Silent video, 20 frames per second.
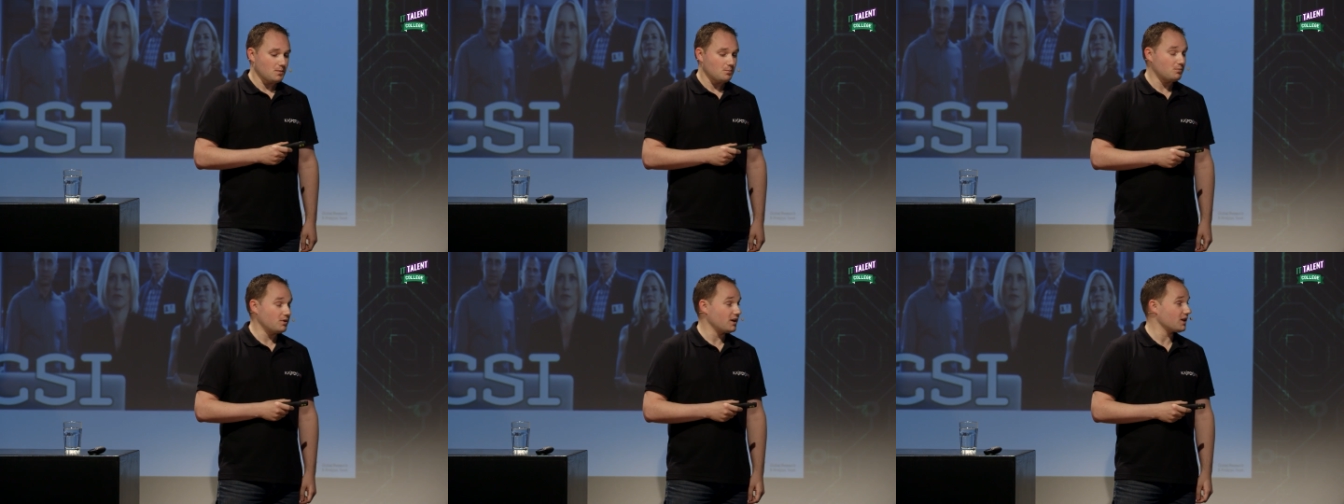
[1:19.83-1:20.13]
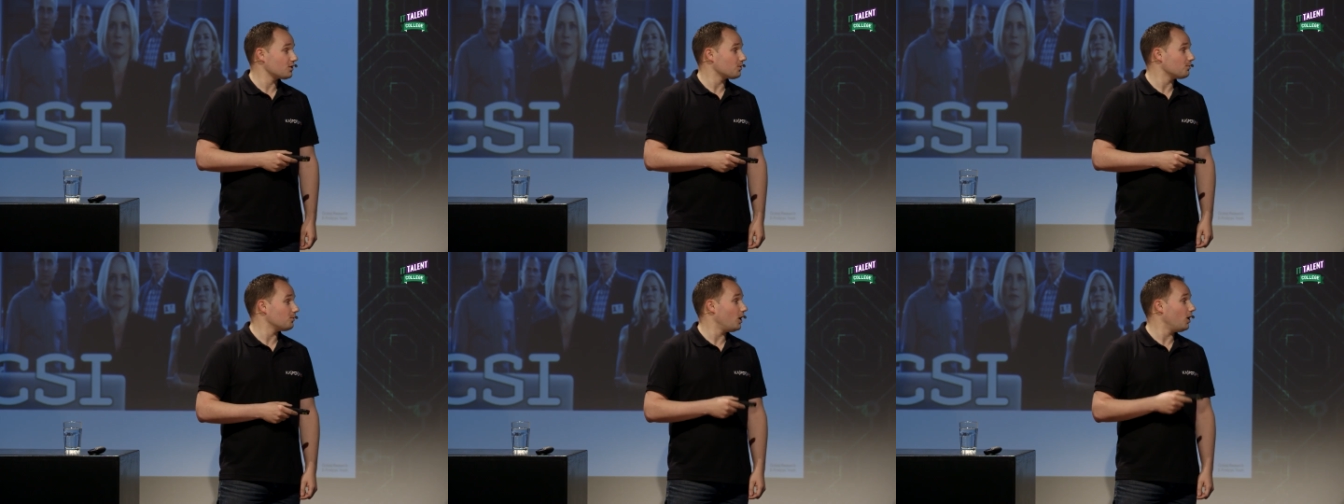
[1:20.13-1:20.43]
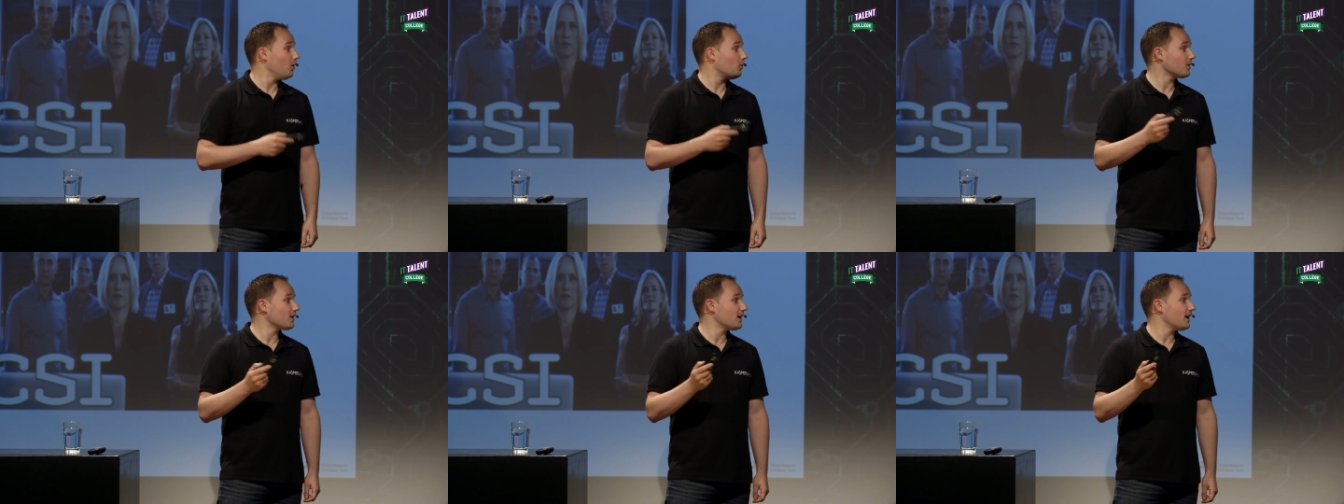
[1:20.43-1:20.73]
bring your
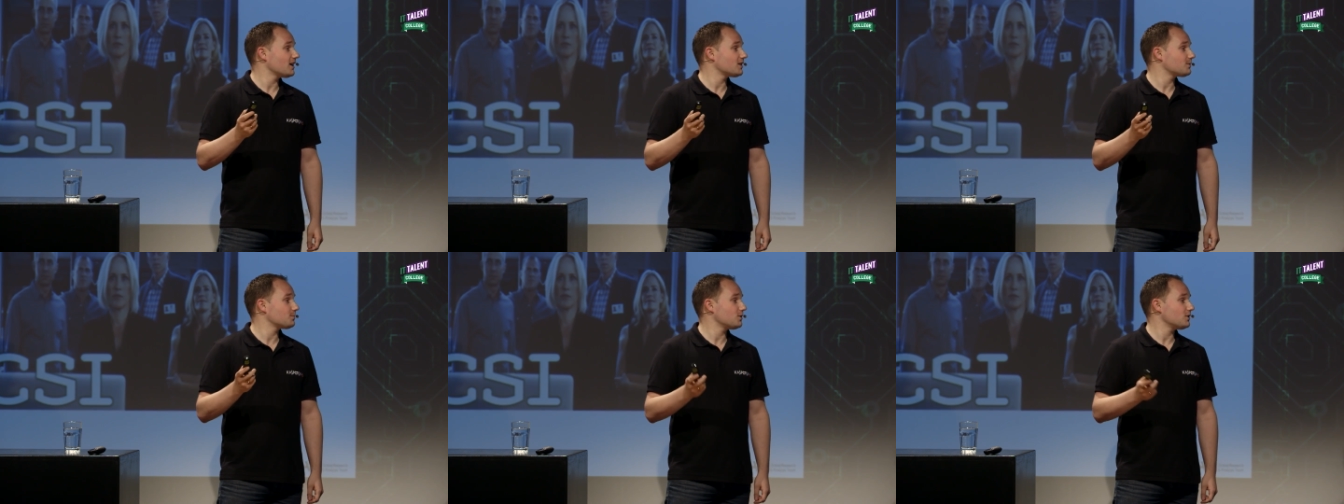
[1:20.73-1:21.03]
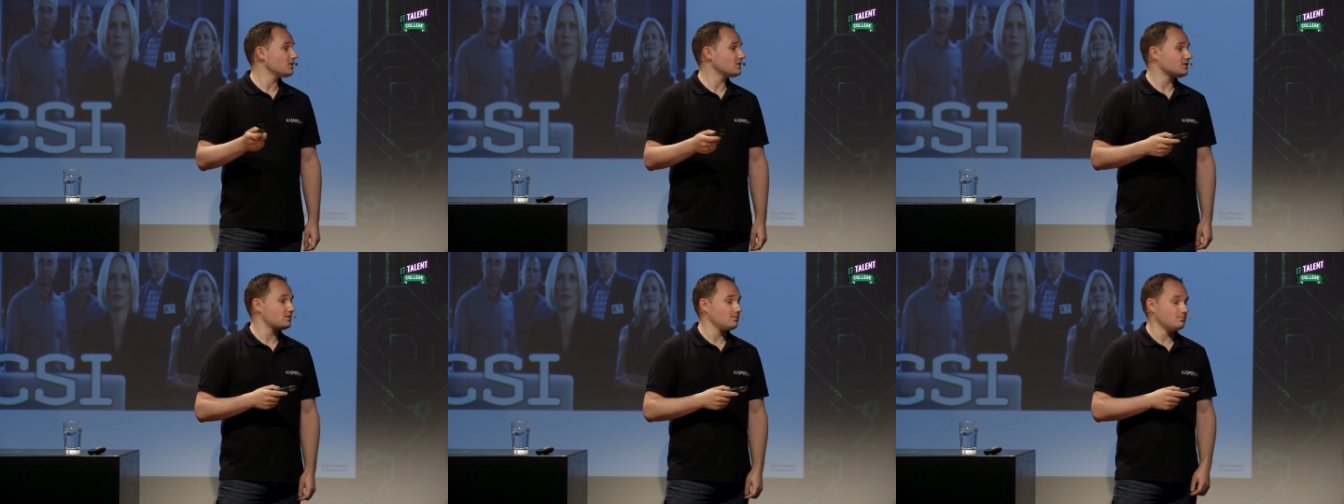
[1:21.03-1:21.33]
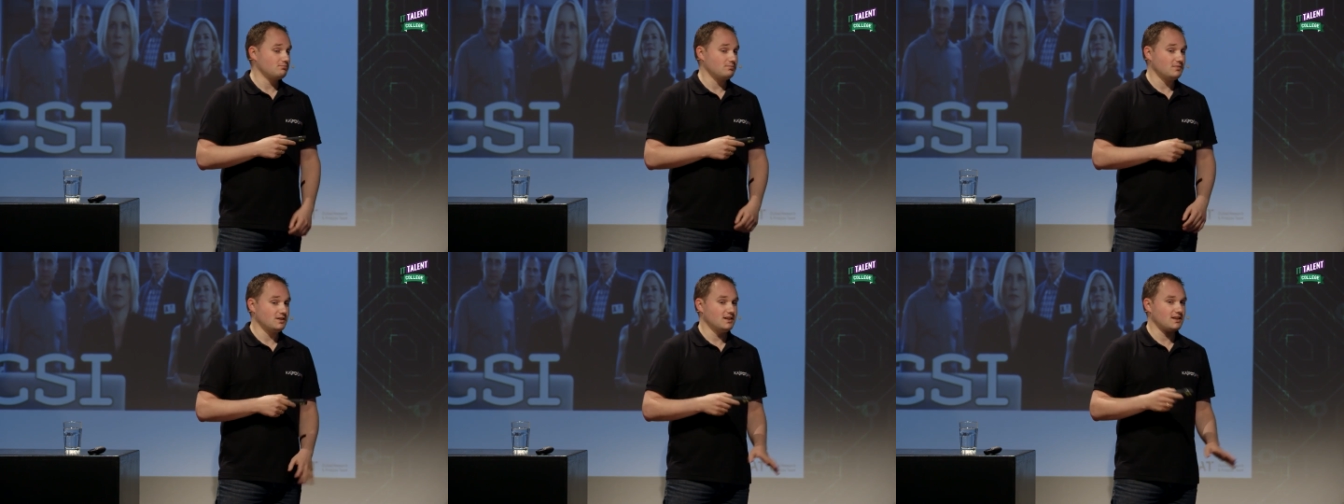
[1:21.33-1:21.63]
malware expert,
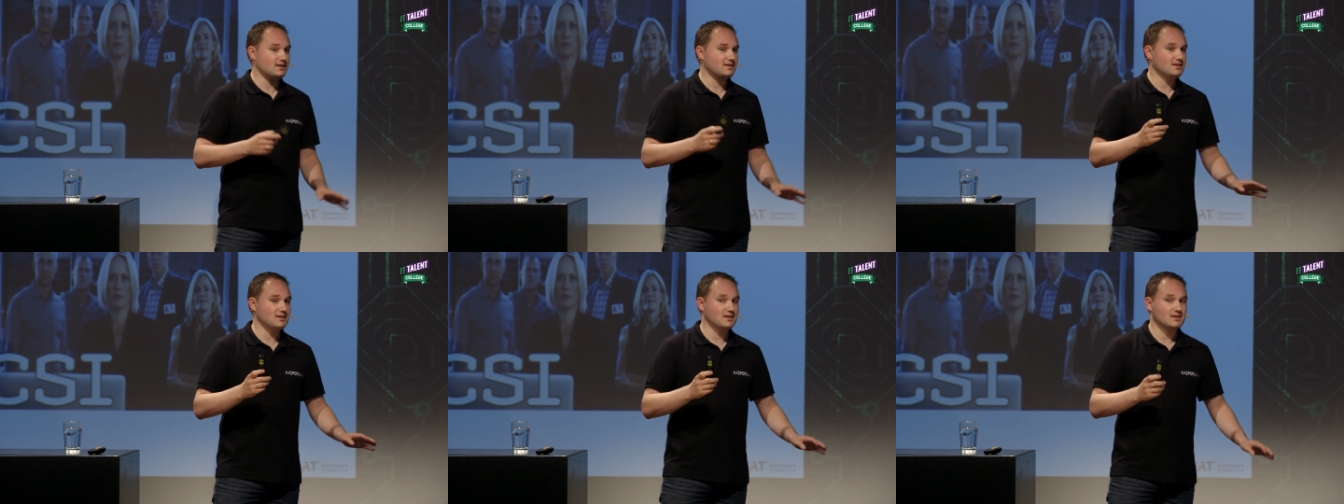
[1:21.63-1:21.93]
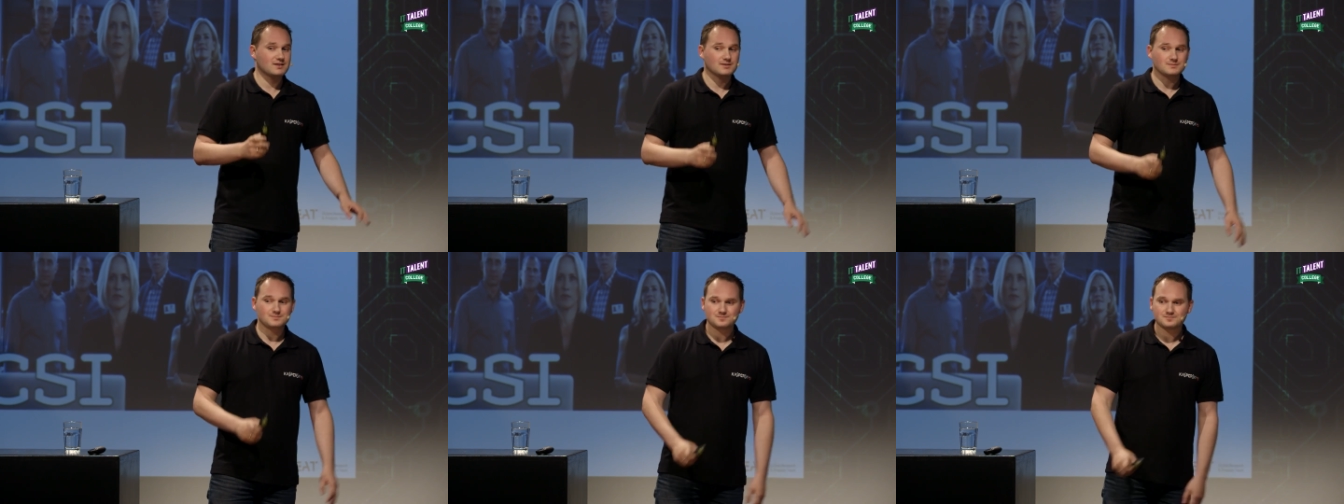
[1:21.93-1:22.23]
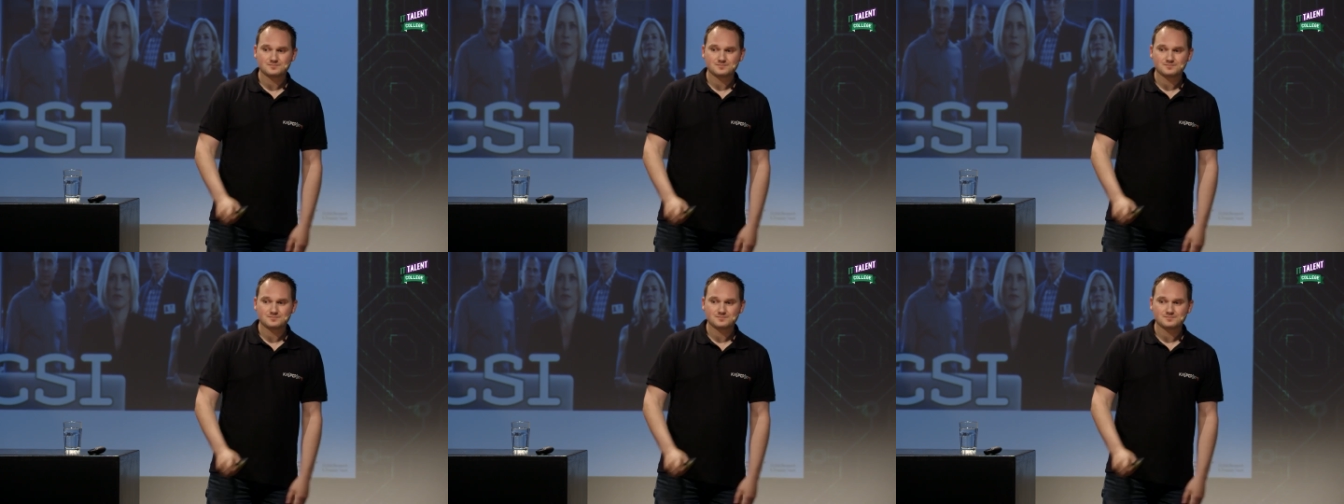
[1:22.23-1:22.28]
and that's it.